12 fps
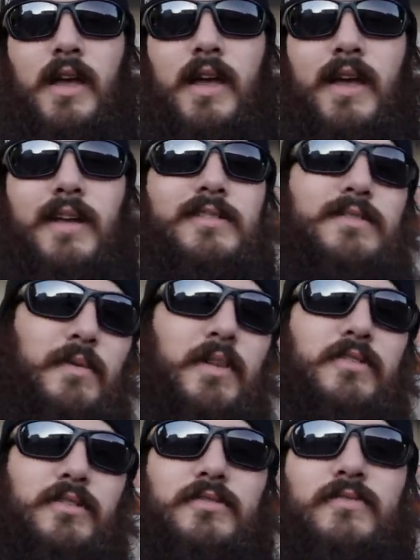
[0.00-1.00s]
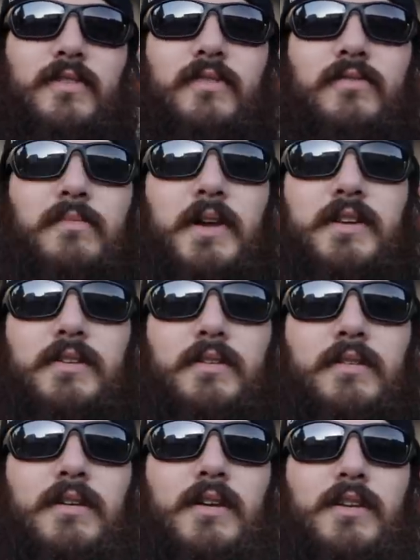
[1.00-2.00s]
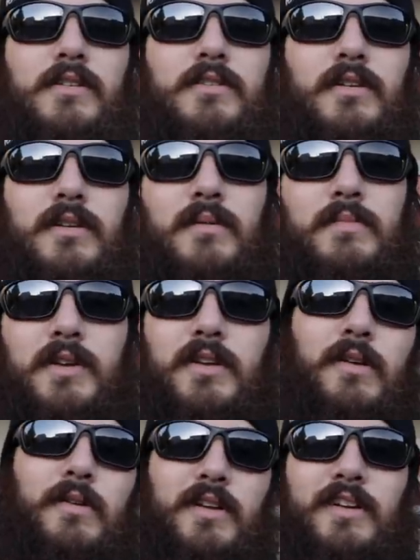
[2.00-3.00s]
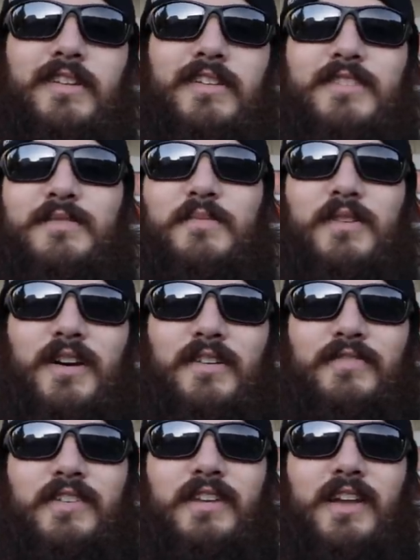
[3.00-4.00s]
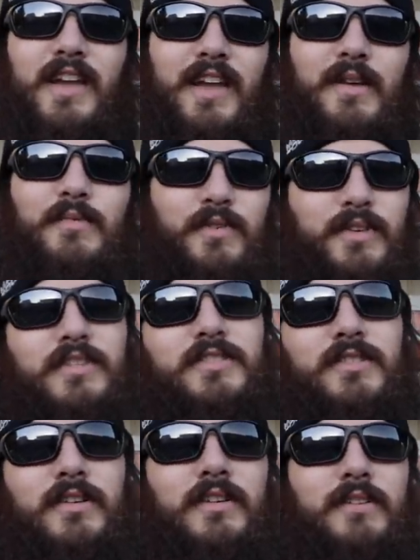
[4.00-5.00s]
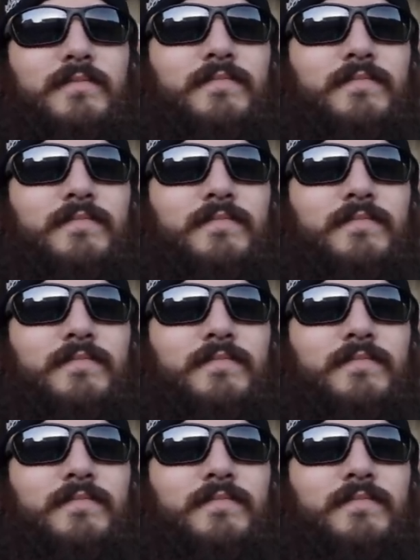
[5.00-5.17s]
and some other useful information. So I'm gonna go in here and get some coffee and we'll get started.